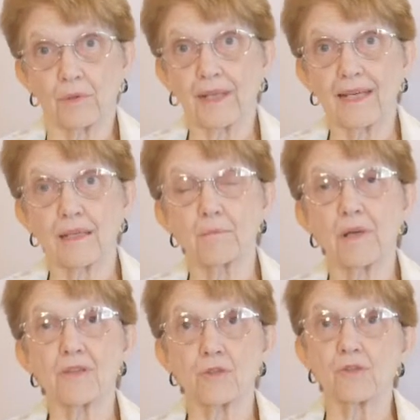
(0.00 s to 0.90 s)
related
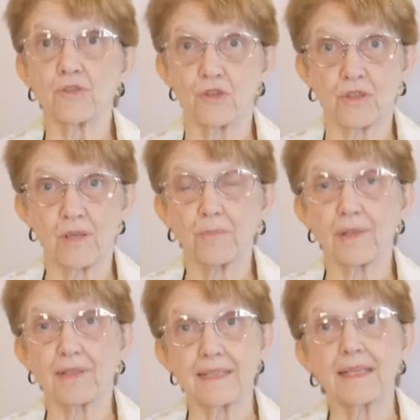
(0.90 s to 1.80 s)
muscles
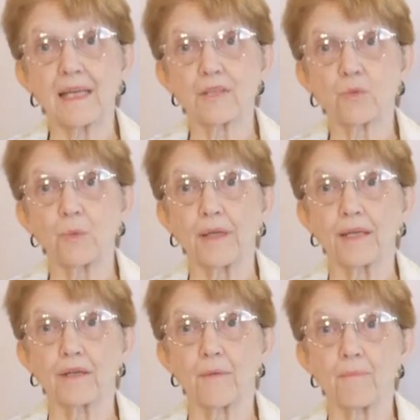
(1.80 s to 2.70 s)
typically test
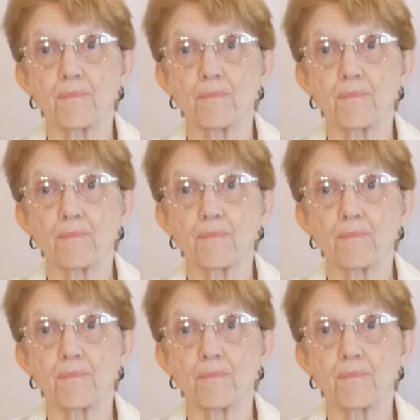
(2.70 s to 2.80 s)
weak.